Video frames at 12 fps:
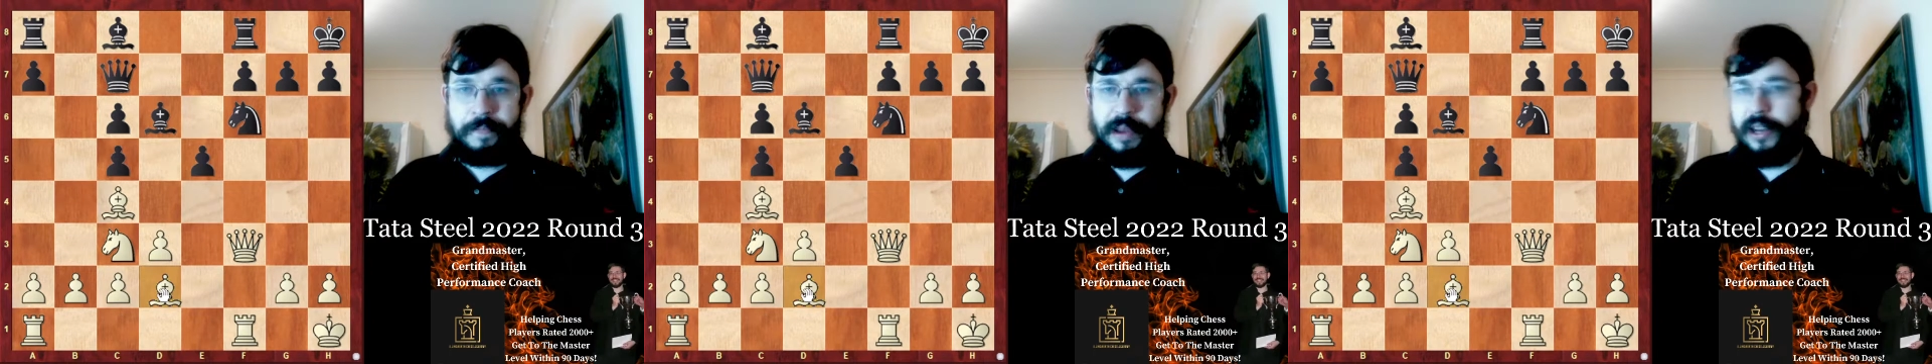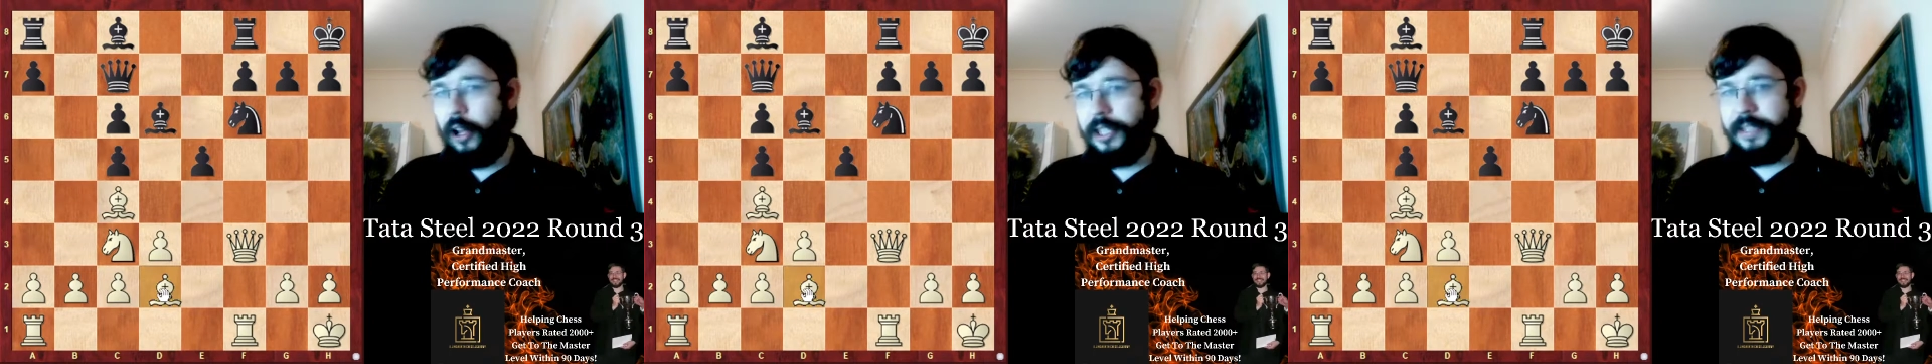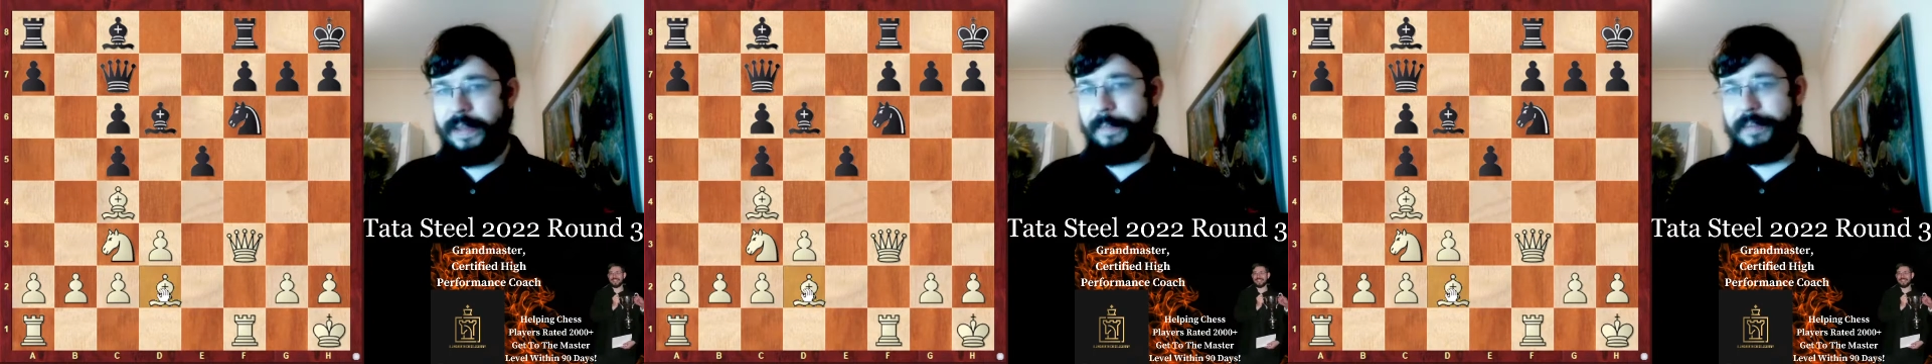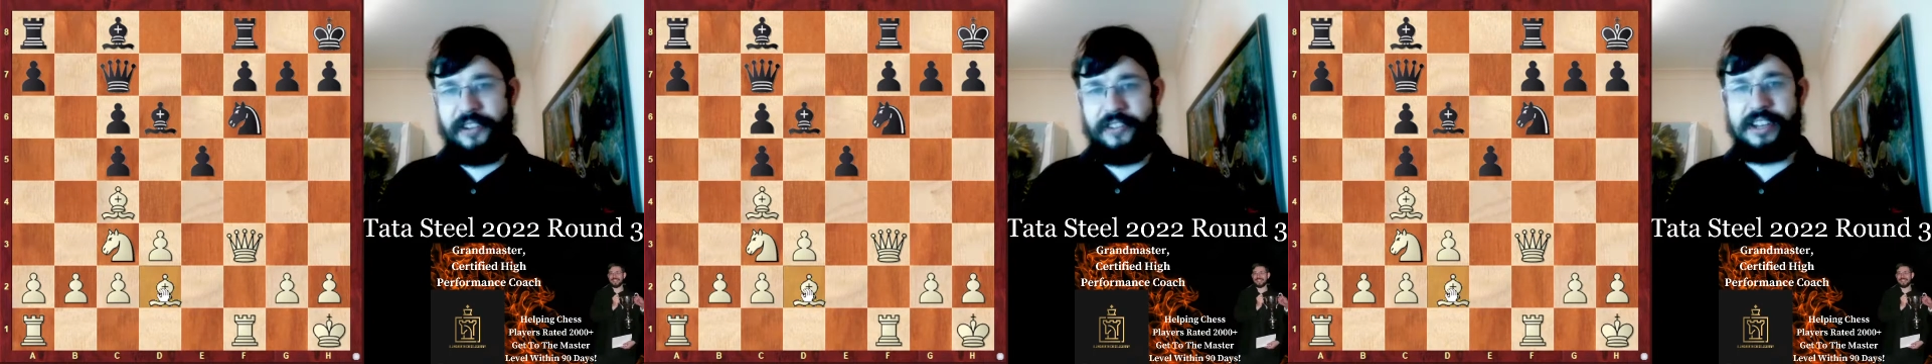But ultimately,
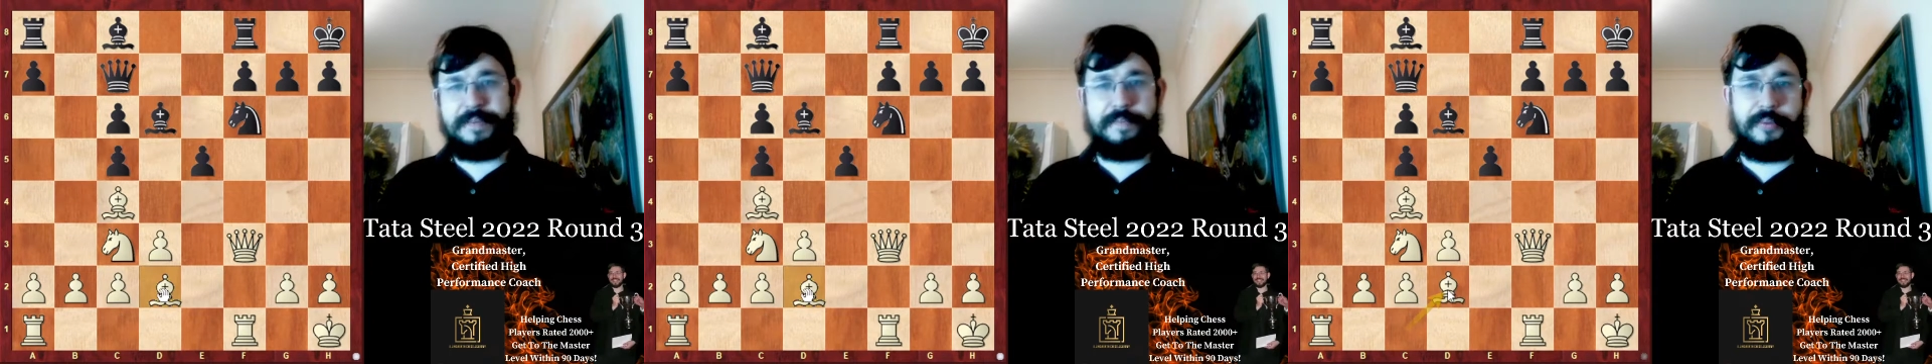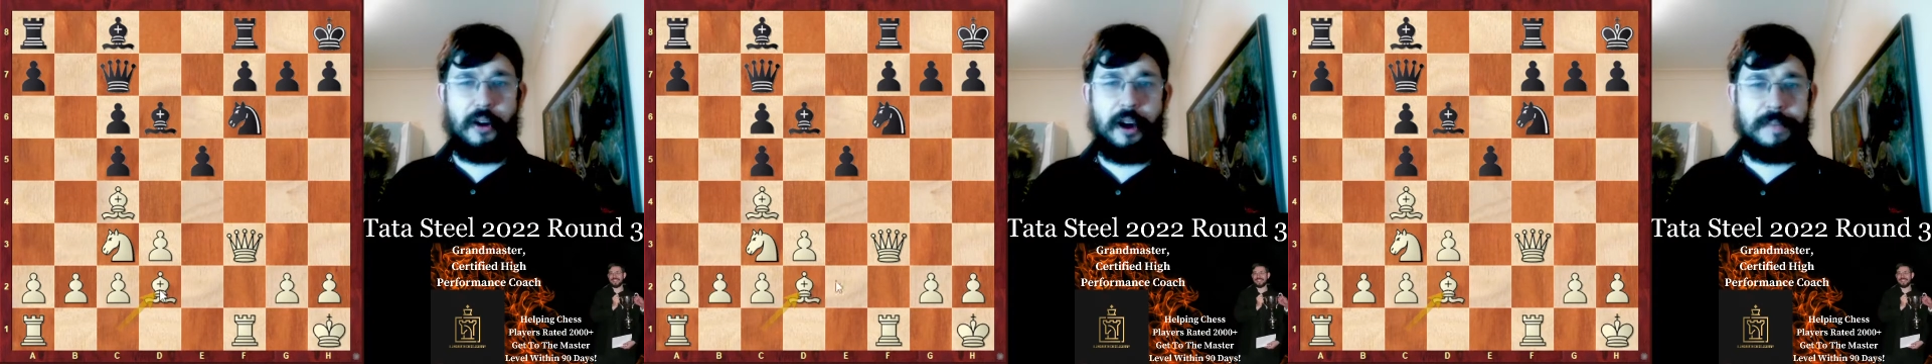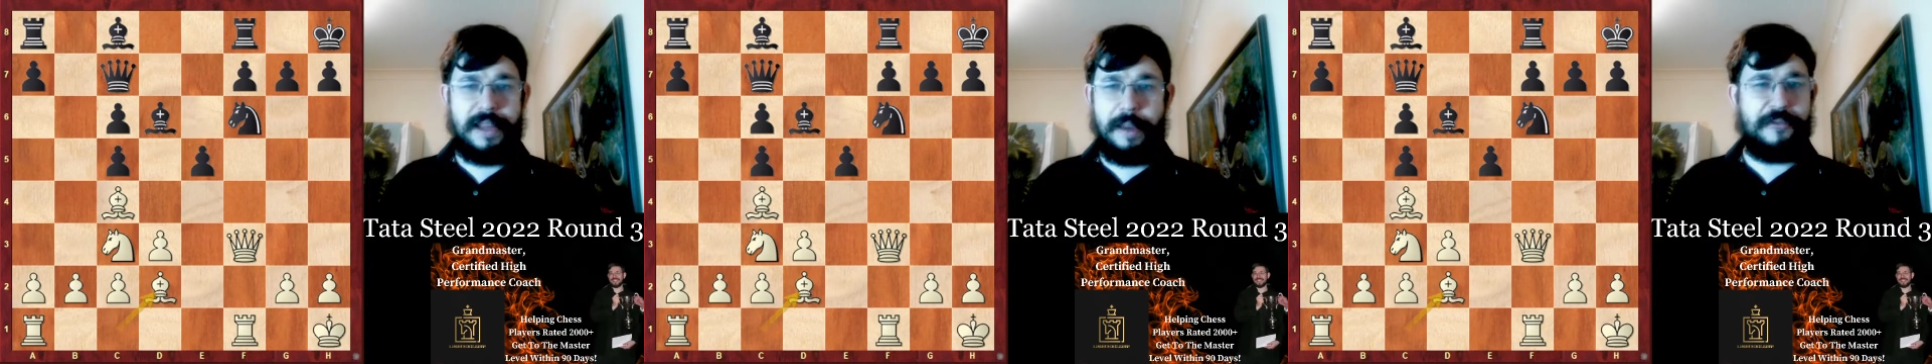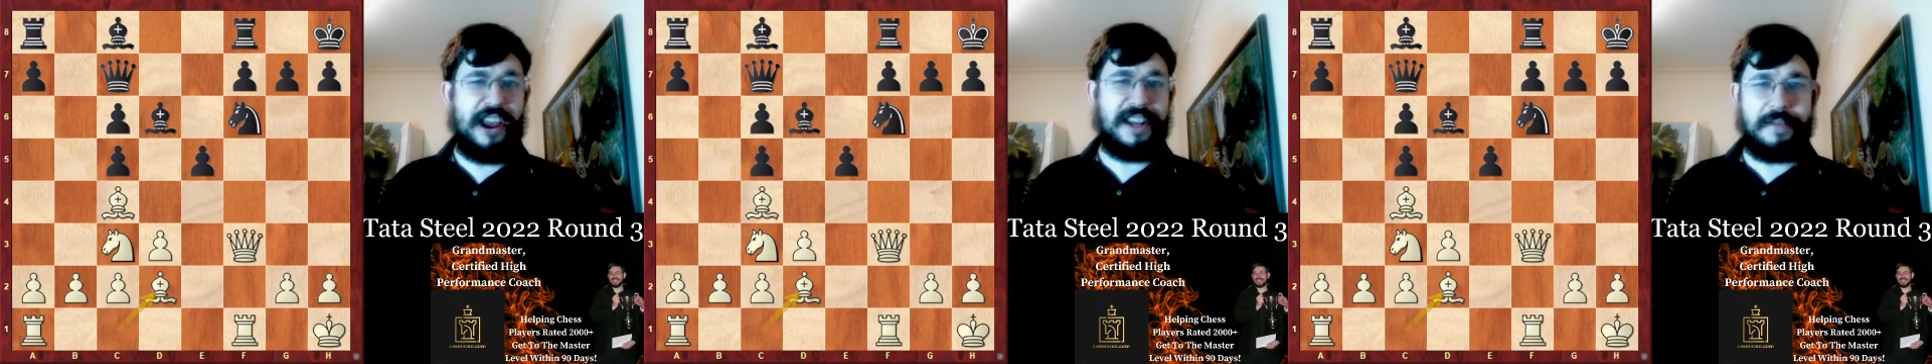position is probably
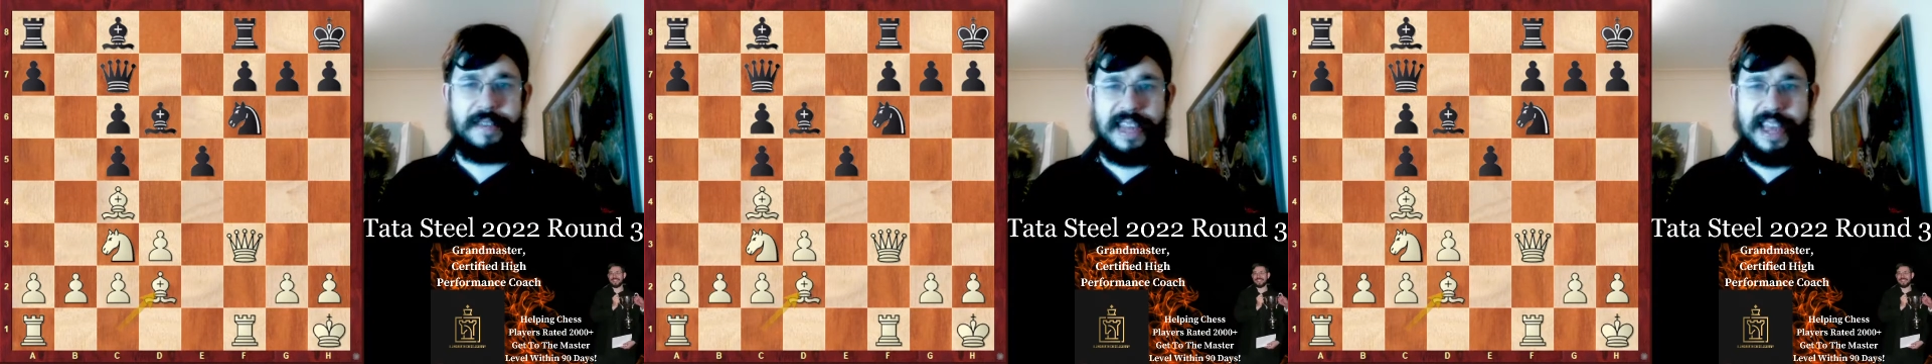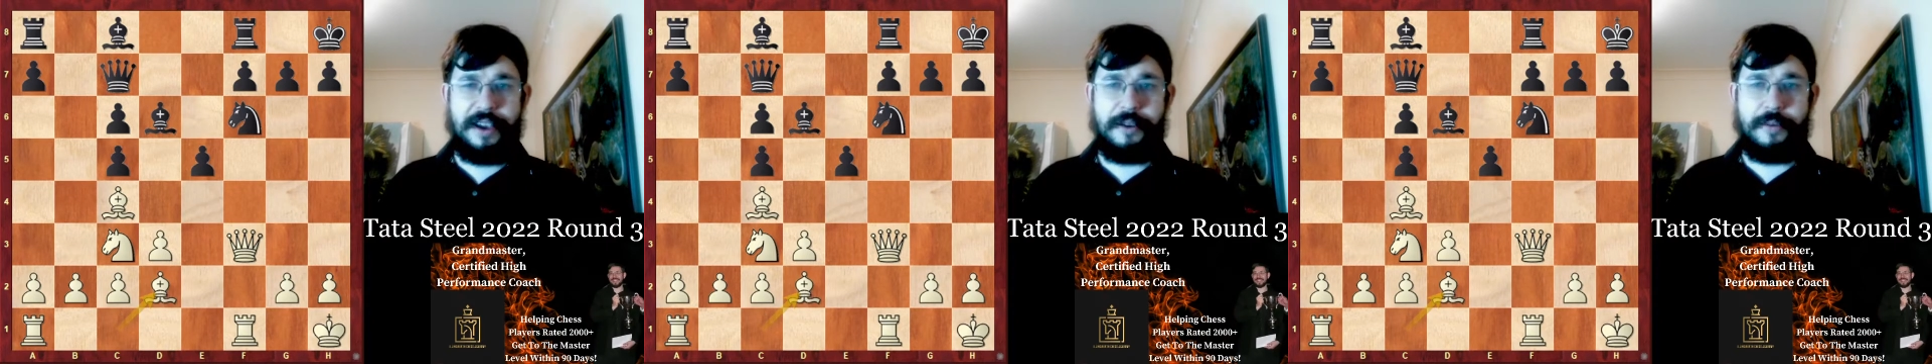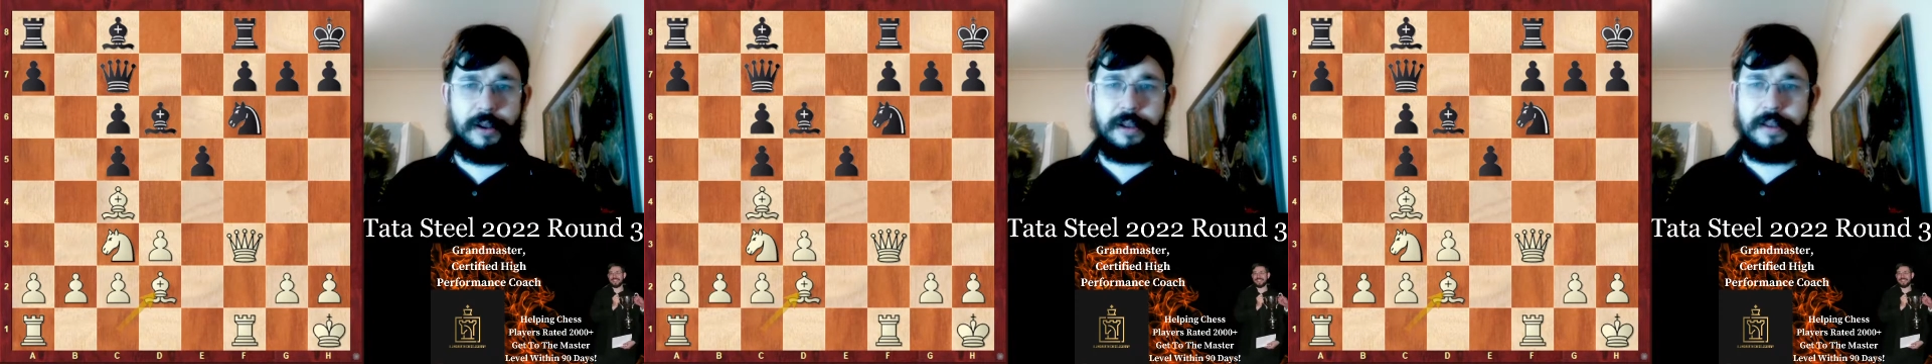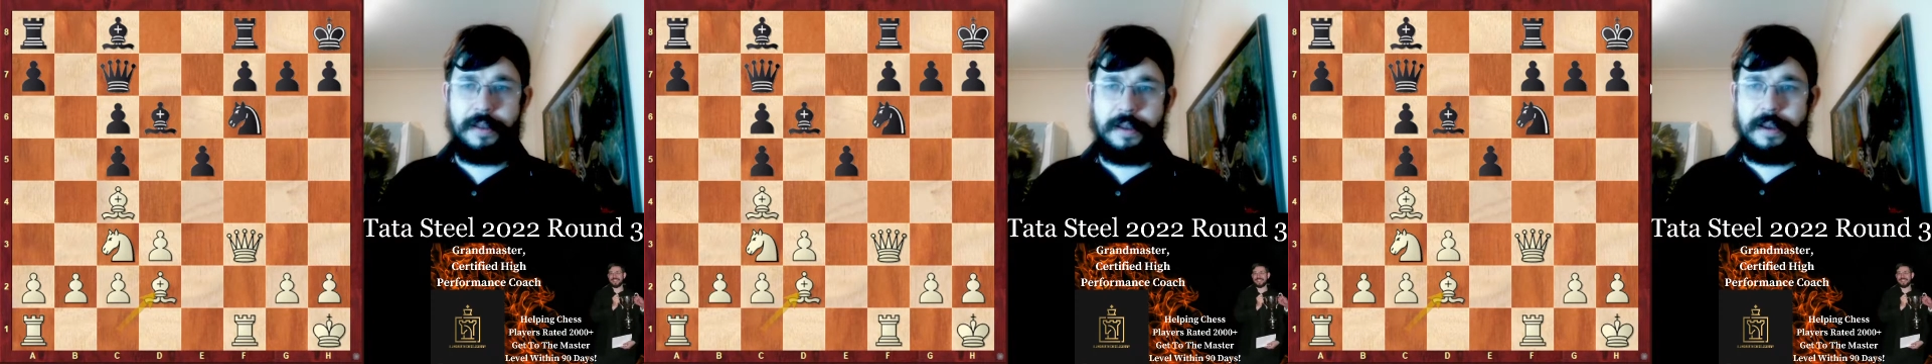objectively equal.